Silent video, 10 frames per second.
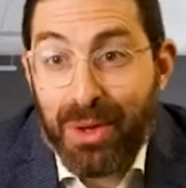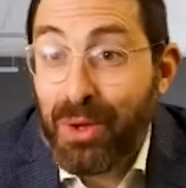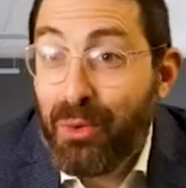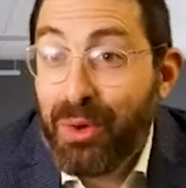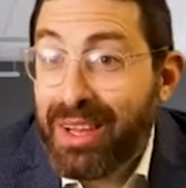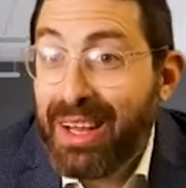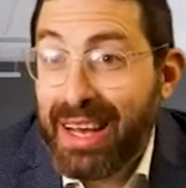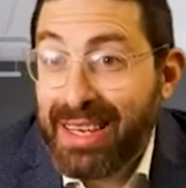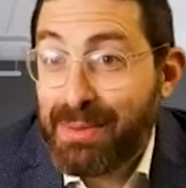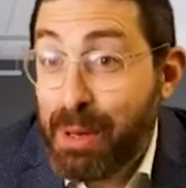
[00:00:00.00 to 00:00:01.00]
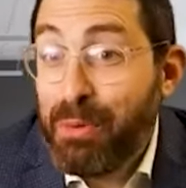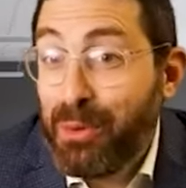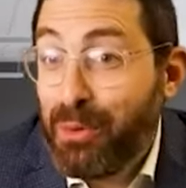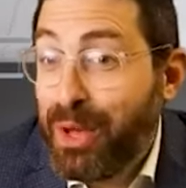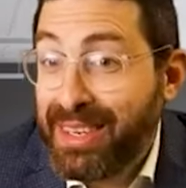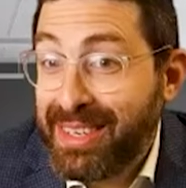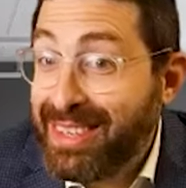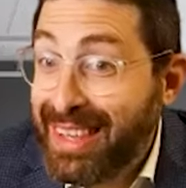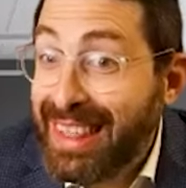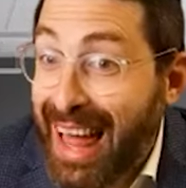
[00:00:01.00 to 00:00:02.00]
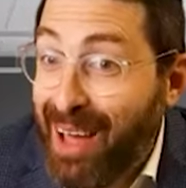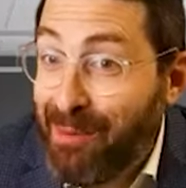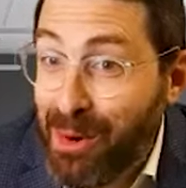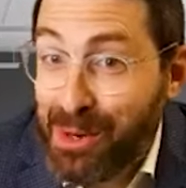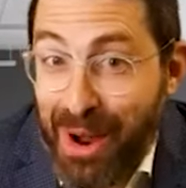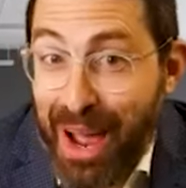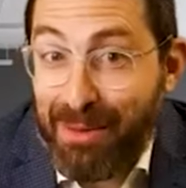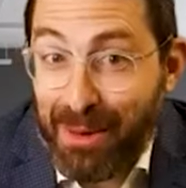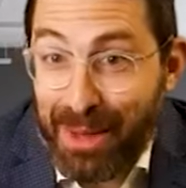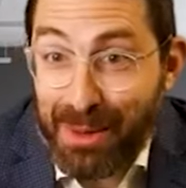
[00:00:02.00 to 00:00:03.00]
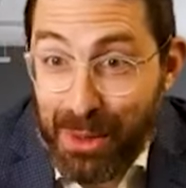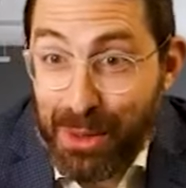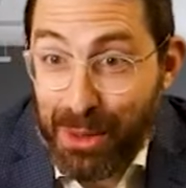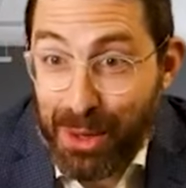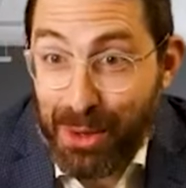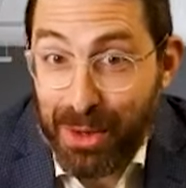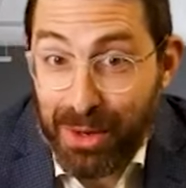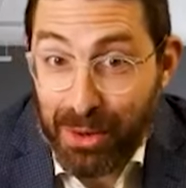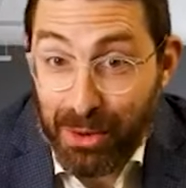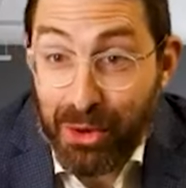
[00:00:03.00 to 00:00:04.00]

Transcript: you'll realize people will realize there's a lot more travel that you that you, are